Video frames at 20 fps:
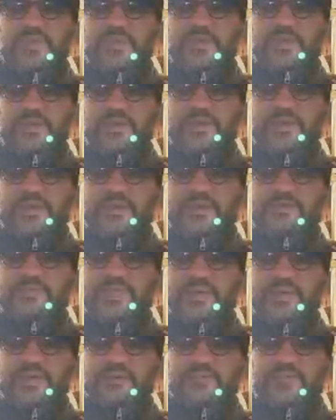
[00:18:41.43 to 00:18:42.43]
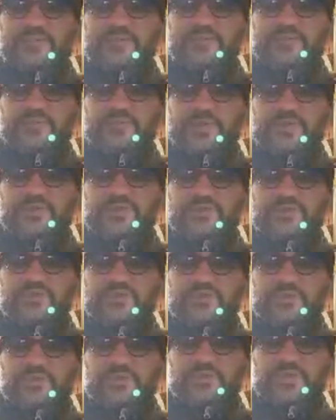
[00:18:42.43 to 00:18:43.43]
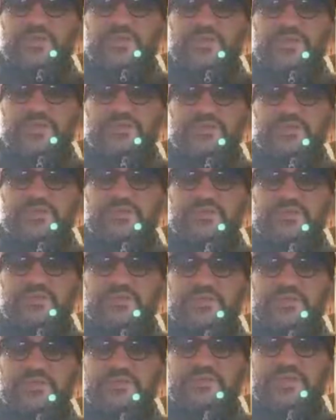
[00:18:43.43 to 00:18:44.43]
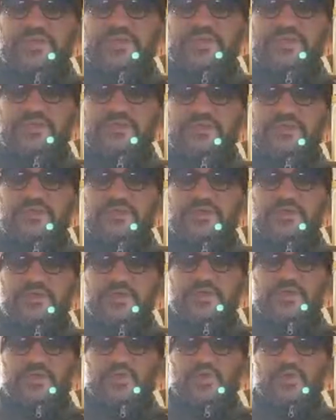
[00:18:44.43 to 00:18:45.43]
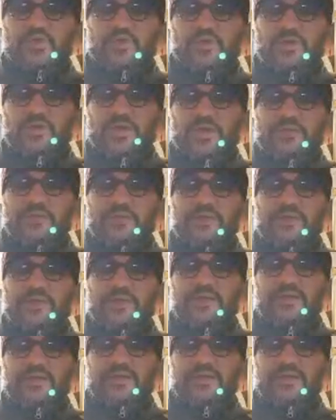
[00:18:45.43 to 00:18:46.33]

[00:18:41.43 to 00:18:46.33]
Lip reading: and by preference for the reasons assigned to humble